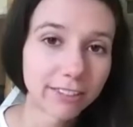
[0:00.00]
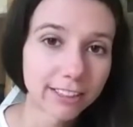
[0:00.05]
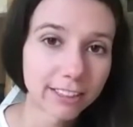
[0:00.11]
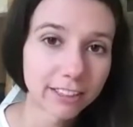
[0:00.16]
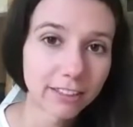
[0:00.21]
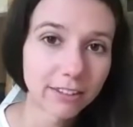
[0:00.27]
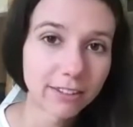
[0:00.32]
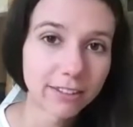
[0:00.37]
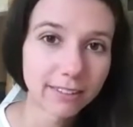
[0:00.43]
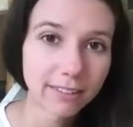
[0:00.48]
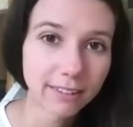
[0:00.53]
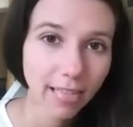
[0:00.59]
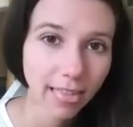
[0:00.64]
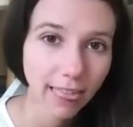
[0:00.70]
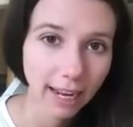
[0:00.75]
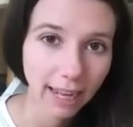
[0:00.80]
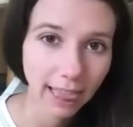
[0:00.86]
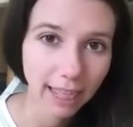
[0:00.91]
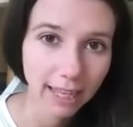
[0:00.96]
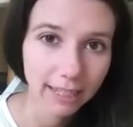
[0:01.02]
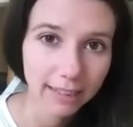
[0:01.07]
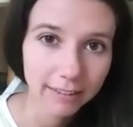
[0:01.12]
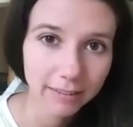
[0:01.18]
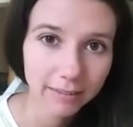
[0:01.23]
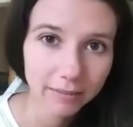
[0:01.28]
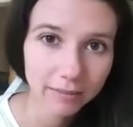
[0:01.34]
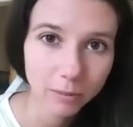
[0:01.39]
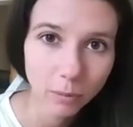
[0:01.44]
Frontier
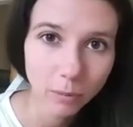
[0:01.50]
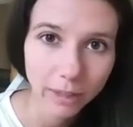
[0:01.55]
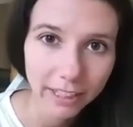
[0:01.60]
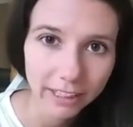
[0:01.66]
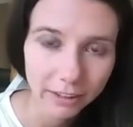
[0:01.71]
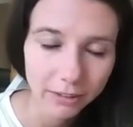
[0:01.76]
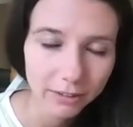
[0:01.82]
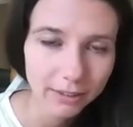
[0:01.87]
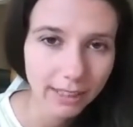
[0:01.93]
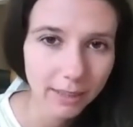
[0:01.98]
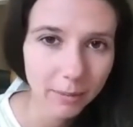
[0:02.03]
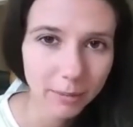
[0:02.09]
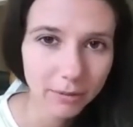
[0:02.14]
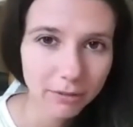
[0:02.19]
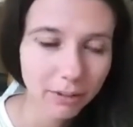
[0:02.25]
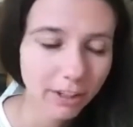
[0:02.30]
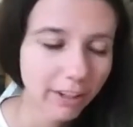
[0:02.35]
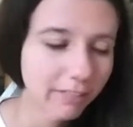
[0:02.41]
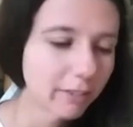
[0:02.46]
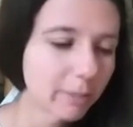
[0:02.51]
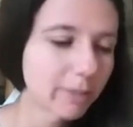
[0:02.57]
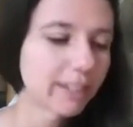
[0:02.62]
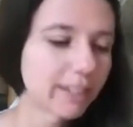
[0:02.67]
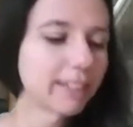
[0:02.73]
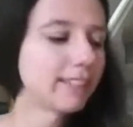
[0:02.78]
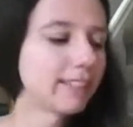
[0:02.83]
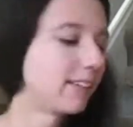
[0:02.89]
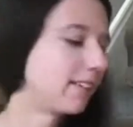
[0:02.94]
Wait, you said it before
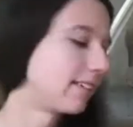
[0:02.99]
everybody?